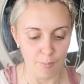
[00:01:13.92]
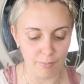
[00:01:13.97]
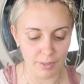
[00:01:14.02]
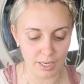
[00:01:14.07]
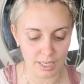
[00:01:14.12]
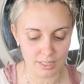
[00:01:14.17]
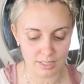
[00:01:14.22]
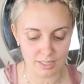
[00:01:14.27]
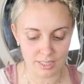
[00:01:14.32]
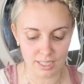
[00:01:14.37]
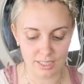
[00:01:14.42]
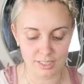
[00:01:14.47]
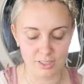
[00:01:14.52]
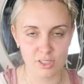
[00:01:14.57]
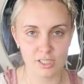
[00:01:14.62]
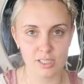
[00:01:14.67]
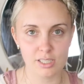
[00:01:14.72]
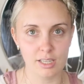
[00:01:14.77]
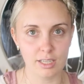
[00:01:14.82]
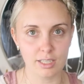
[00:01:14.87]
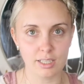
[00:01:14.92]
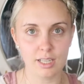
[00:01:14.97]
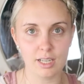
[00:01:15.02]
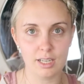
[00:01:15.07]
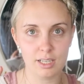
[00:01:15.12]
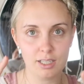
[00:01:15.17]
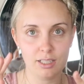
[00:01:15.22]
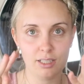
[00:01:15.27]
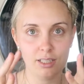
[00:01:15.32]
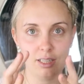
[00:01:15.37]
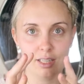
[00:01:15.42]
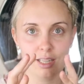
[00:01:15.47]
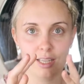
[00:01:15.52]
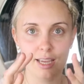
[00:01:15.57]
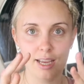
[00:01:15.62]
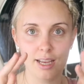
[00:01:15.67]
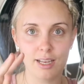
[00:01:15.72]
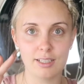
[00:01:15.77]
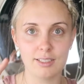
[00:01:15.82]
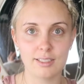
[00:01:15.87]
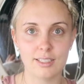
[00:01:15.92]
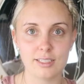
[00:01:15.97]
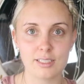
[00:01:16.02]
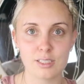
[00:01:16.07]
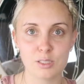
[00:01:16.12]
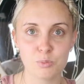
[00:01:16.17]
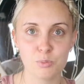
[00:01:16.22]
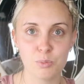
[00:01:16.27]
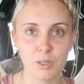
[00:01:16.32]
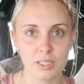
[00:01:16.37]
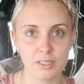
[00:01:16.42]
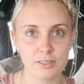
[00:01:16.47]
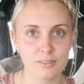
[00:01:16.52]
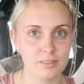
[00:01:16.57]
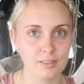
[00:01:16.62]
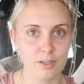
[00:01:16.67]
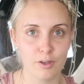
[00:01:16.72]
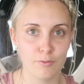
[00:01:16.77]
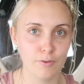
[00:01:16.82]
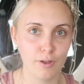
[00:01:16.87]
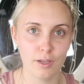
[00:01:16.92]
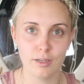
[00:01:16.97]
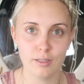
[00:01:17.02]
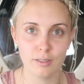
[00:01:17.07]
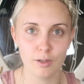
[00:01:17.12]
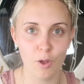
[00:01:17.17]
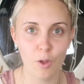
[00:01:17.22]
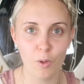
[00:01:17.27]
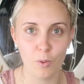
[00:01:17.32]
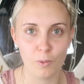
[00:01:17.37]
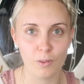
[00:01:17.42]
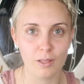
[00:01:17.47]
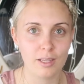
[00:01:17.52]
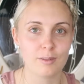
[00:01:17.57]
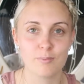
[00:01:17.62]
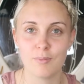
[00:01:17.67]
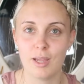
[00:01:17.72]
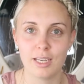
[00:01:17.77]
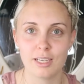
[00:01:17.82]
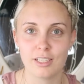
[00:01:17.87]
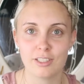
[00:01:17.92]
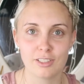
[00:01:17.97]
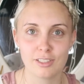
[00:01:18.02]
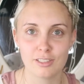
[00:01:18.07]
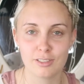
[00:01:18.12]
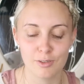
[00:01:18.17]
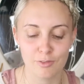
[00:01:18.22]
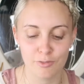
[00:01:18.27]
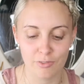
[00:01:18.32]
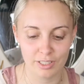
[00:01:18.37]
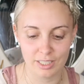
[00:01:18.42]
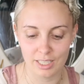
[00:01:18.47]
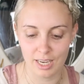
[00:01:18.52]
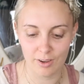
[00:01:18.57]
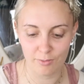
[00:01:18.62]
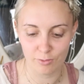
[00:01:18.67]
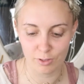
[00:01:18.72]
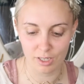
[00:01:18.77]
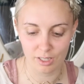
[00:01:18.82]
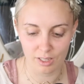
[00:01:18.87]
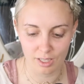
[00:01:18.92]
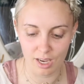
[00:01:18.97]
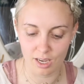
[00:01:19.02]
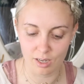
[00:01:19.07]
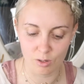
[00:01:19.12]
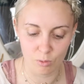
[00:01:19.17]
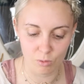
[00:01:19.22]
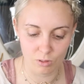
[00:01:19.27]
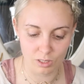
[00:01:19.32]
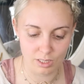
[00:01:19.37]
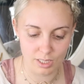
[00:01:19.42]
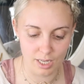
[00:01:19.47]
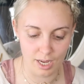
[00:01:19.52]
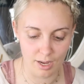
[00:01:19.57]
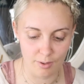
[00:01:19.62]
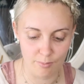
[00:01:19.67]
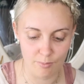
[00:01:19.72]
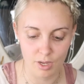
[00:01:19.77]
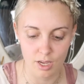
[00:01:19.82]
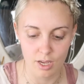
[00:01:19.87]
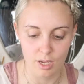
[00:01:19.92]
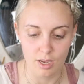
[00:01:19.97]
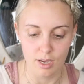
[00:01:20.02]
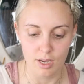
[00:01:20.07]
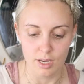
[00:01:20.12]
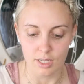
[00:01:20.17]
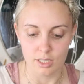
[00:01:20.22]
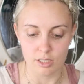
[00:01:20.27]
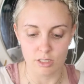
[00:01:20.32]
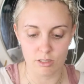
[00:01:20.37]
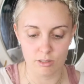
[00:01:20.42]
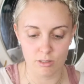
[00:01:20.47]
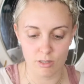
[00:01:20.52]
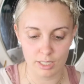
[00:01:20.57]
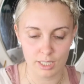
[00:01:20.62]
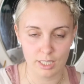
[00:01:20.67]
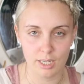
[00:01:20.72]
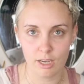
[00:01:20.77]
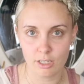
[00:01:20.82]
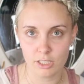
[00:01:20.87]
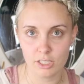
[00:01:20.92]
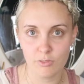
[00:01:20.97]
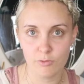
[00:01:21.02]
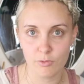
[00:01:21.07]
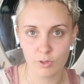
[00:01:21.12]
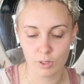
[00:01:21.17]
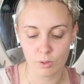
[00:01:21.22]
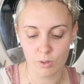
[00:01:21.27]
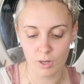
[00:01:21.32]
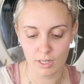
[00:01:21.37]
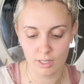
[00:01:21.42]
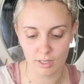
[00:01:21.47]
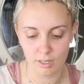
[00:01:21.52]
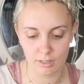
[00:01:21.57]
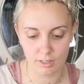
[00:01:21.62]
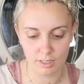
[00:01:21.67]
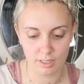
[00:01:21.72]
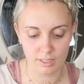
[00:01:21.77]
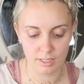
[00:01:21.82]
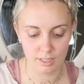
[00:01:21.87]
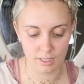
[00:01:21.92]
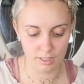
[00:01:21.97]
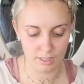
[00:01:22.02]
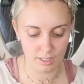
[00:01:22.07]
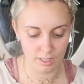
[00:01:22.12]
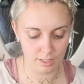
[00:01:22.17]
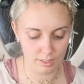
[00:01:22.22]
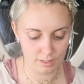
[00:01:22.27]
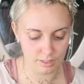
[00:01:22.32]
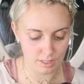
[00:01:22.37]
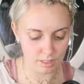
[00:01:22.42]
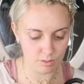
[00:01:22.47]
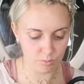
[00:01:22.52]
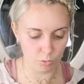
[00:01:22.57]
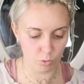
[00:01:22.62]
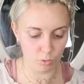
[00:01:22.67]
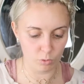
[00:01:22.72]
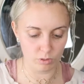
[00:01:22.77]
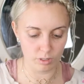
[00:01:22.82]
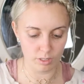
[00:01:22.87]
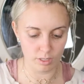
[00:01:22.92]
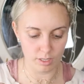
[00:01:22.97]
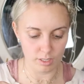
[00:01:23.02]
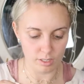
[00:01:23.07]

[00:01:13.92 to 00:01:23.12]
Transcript: But it's just like a little endless pit of a hole. It manages to fit everything all the time. So I can actually fit quite a lot in here, and it's small.